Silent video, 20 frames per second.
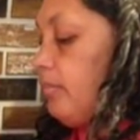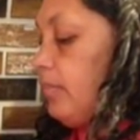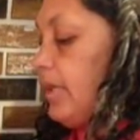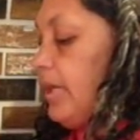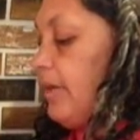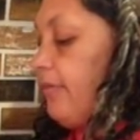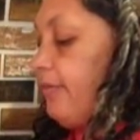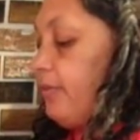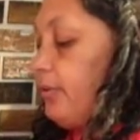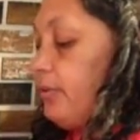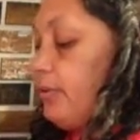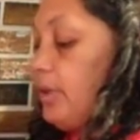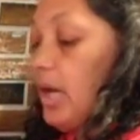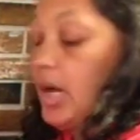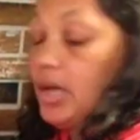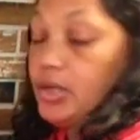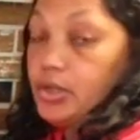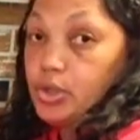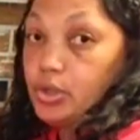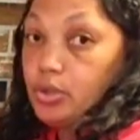if you're
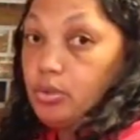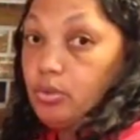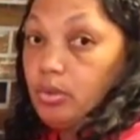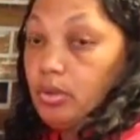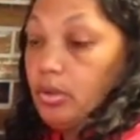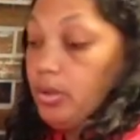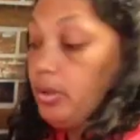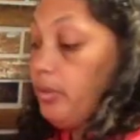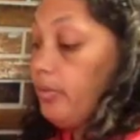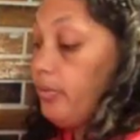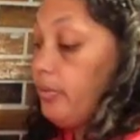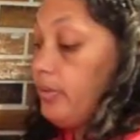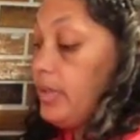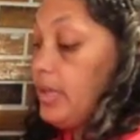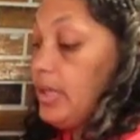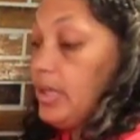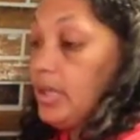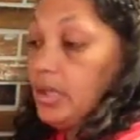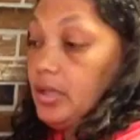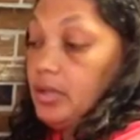not sure,
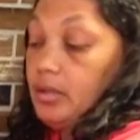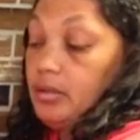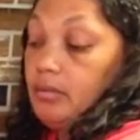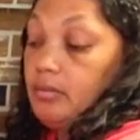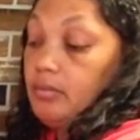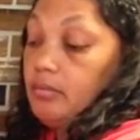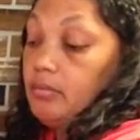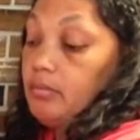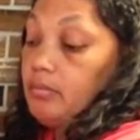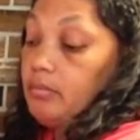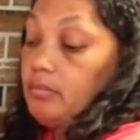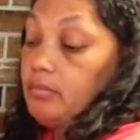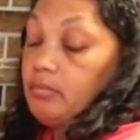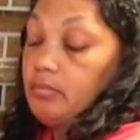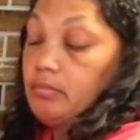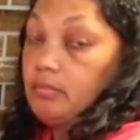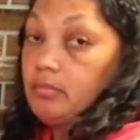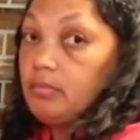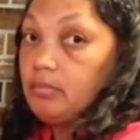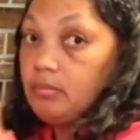then
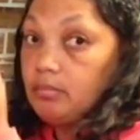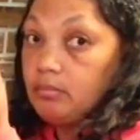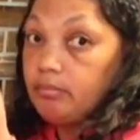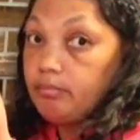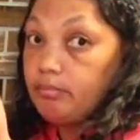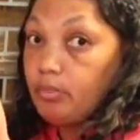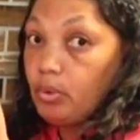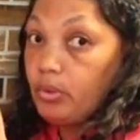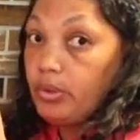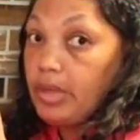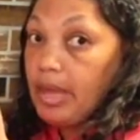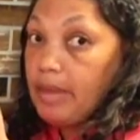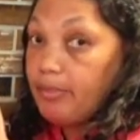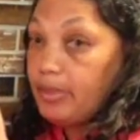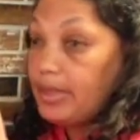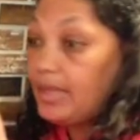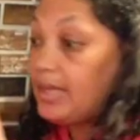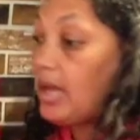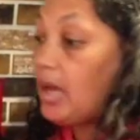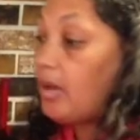pull that
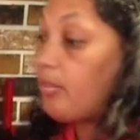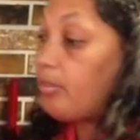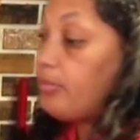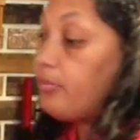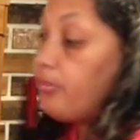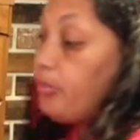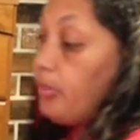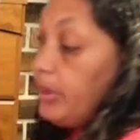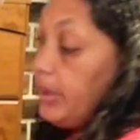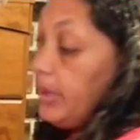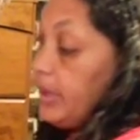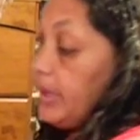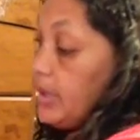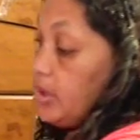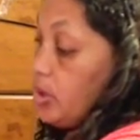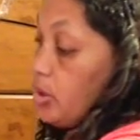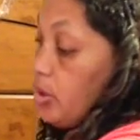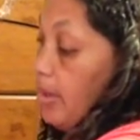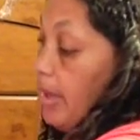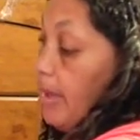pin out before you
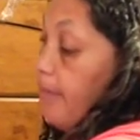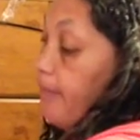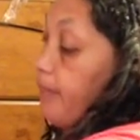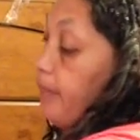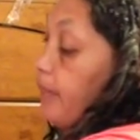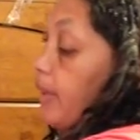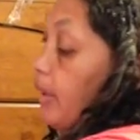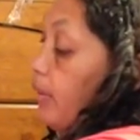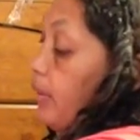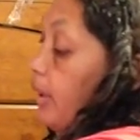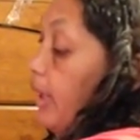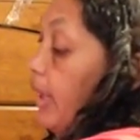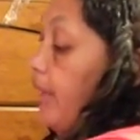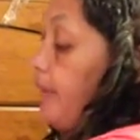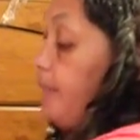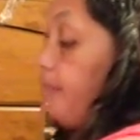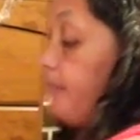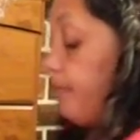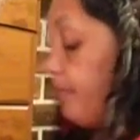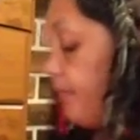get to it. Okay?
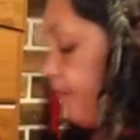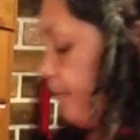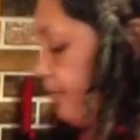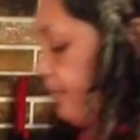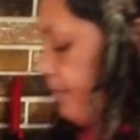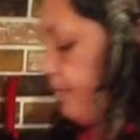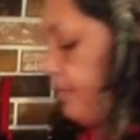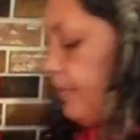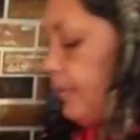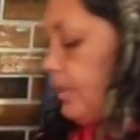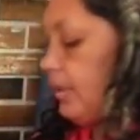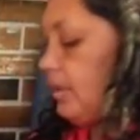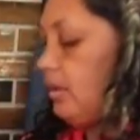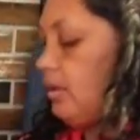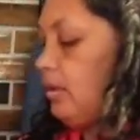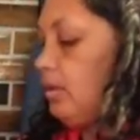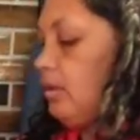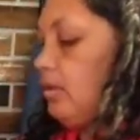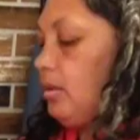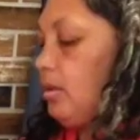
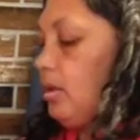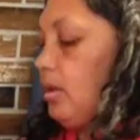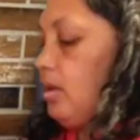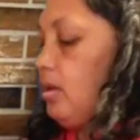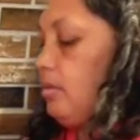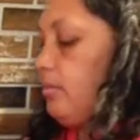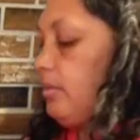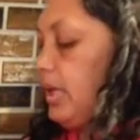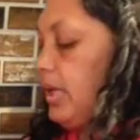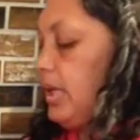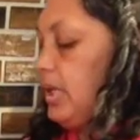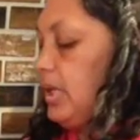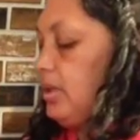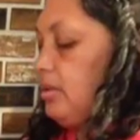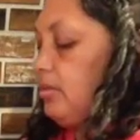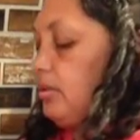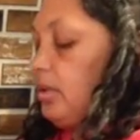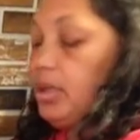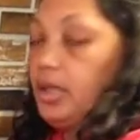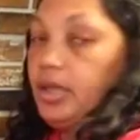
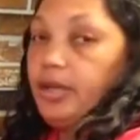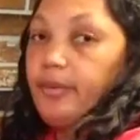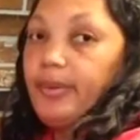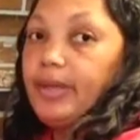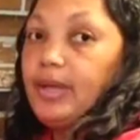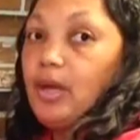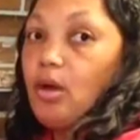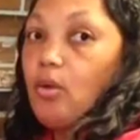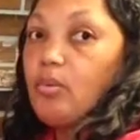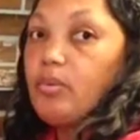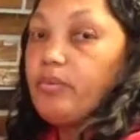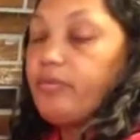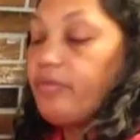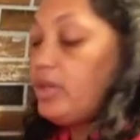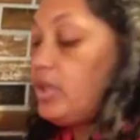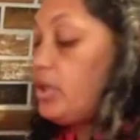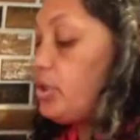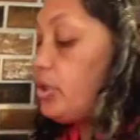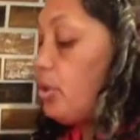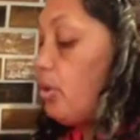Alrighty, and here we go. We'll
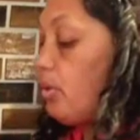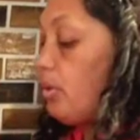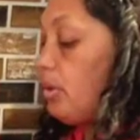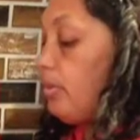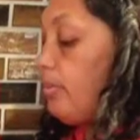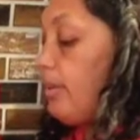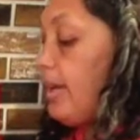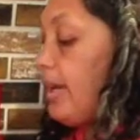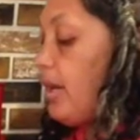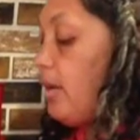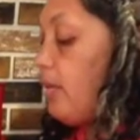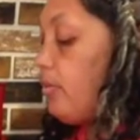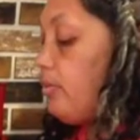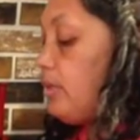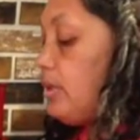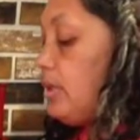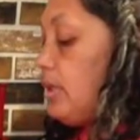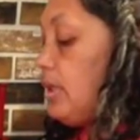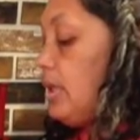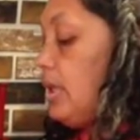finish going
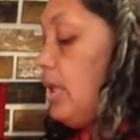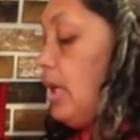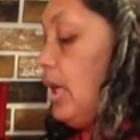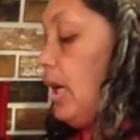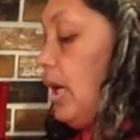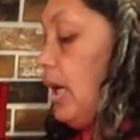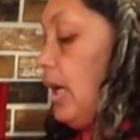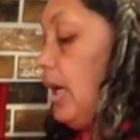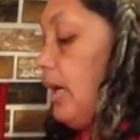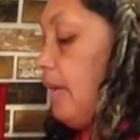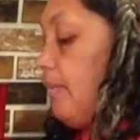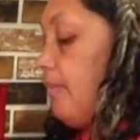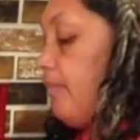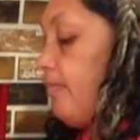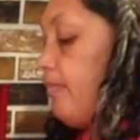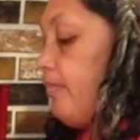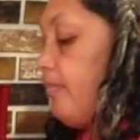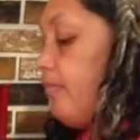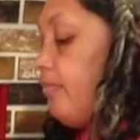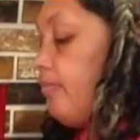around
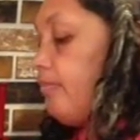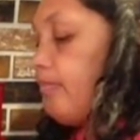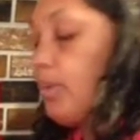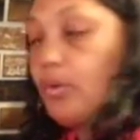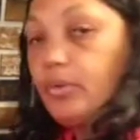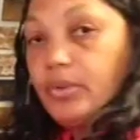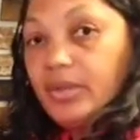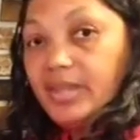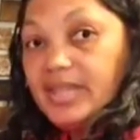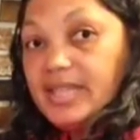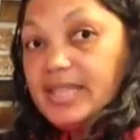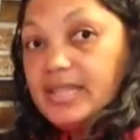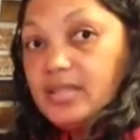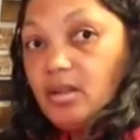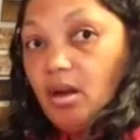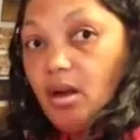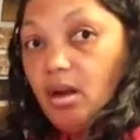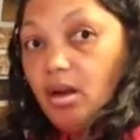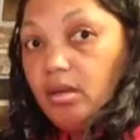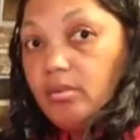both of these
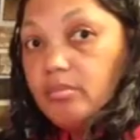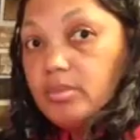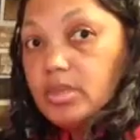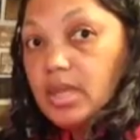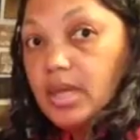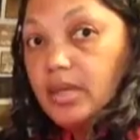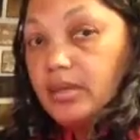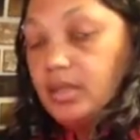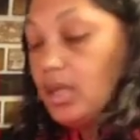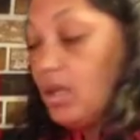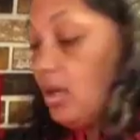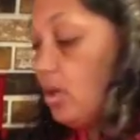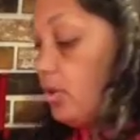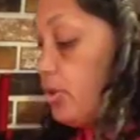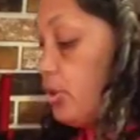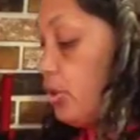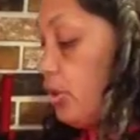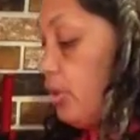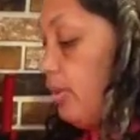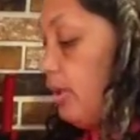arms, and then I'll
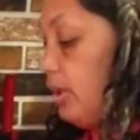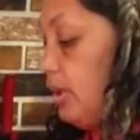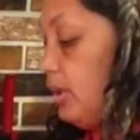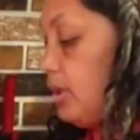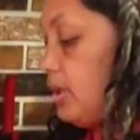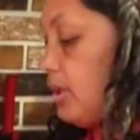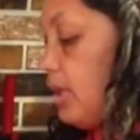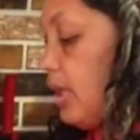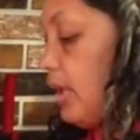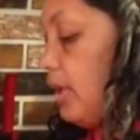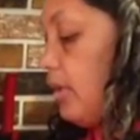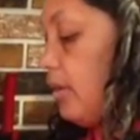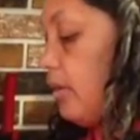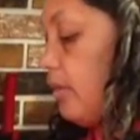show you what it looks like.